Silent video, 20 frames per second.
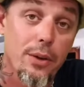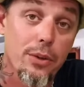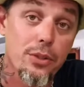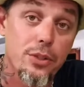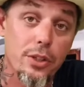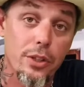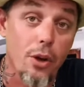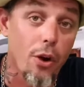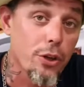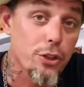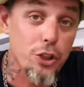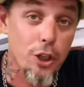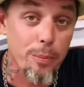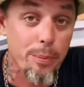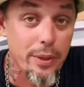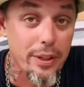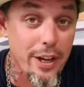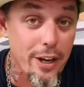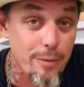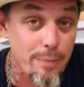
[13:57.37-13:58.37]
Cigar Sherpa
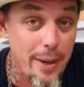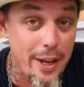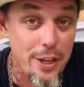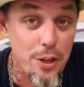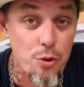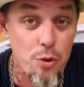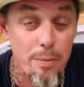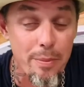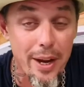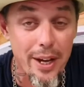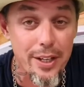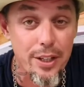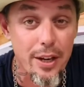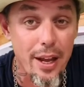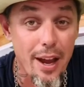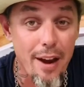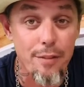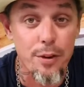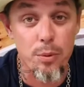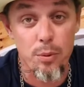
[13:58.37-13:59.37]
Laird Mayhew reminding
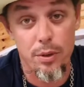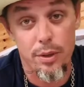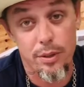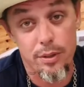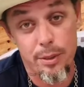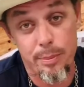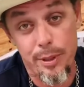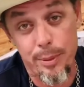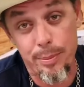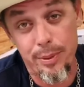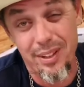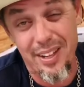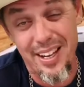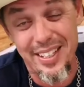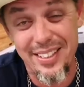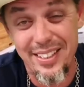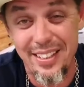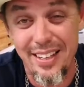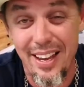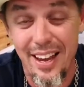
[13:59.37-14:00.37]
everyone to be polite
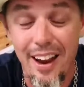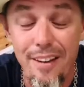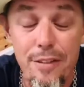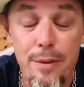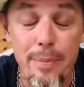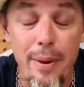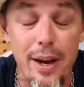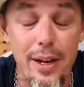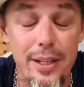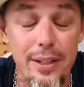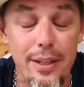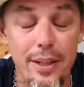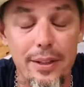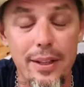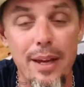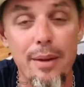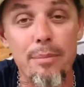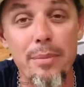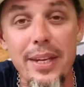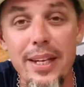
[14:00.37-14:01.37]
to everybody that they
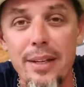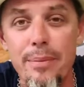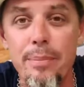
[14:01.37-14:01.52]
meet,